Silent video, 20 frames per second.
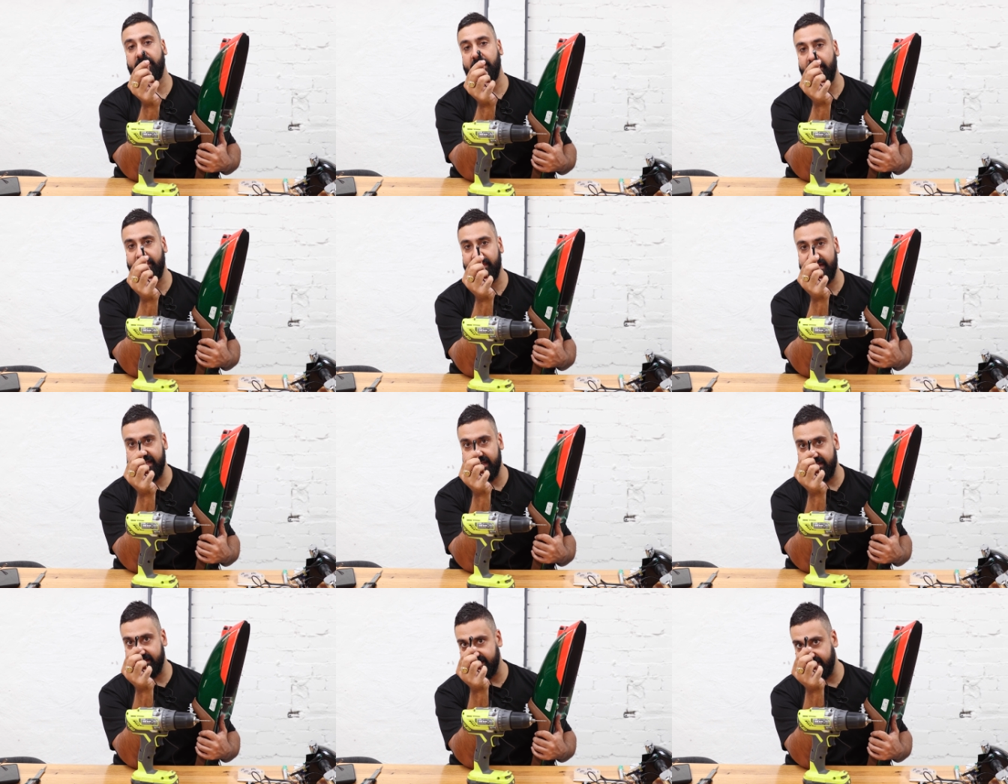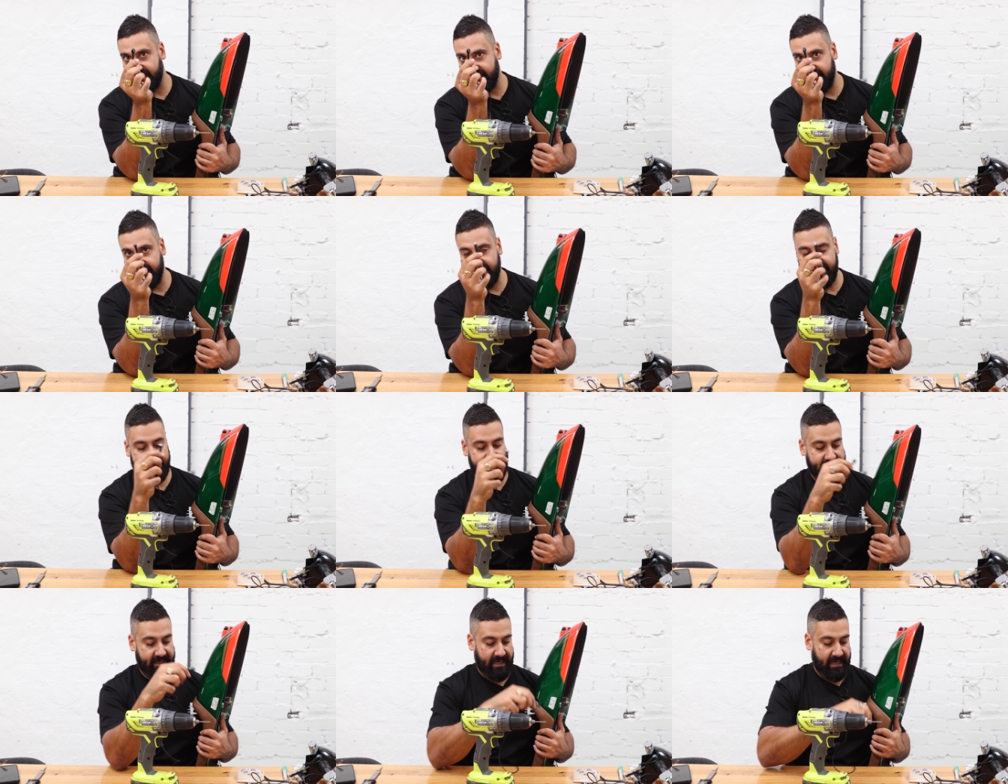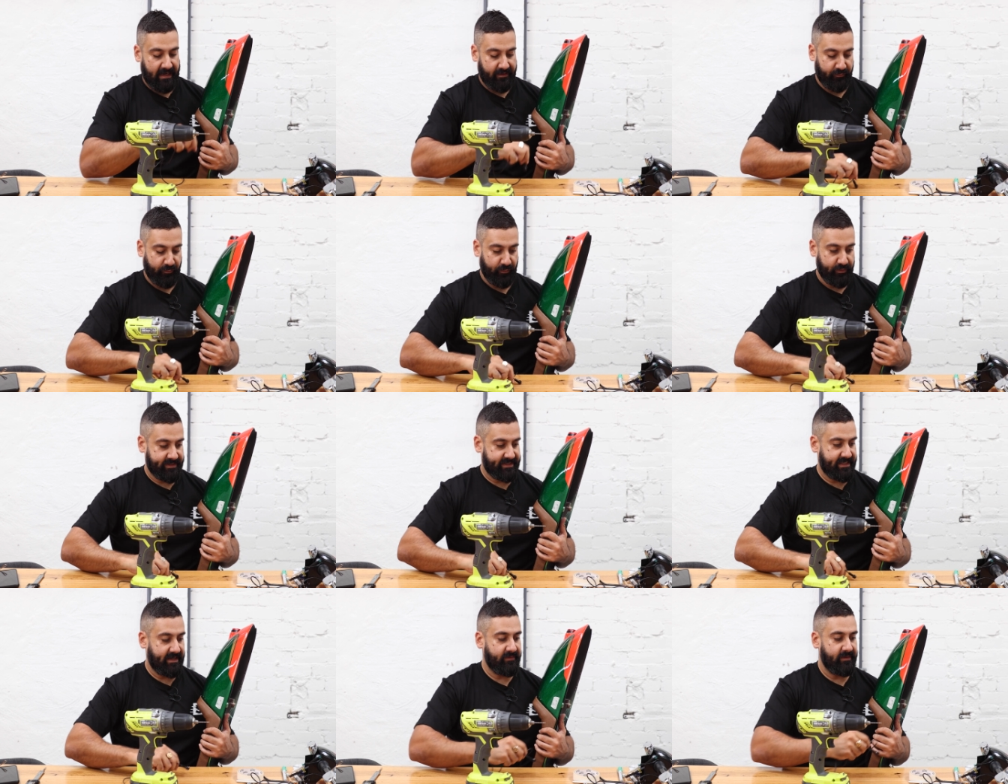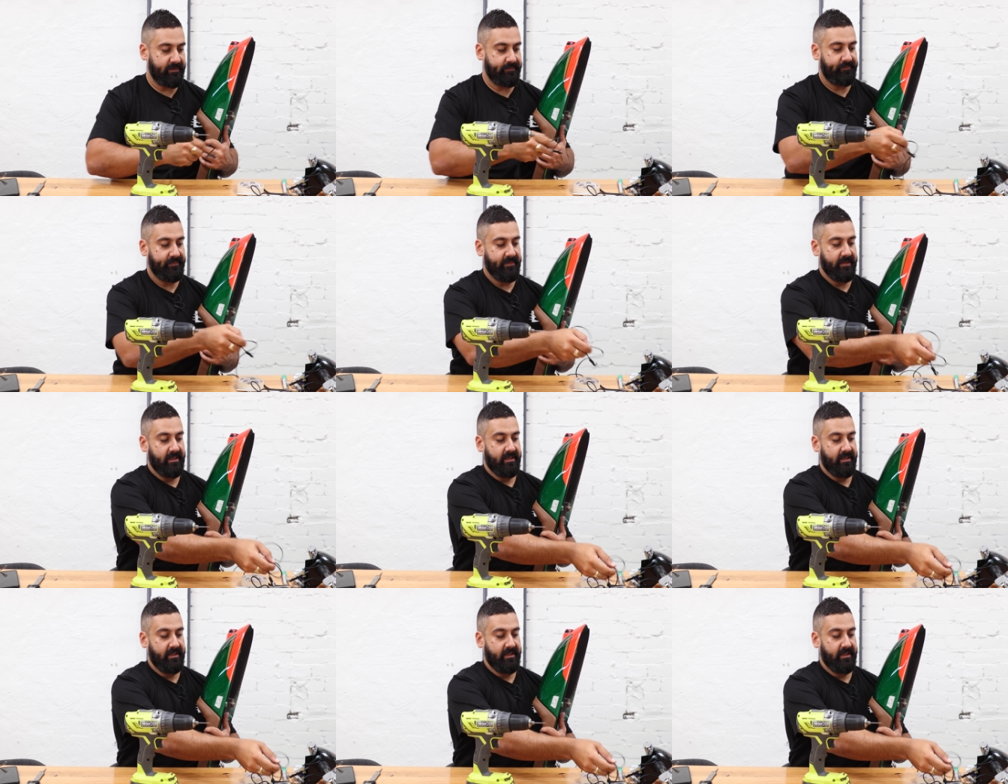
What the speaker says: maybe a 6.5 or a 7.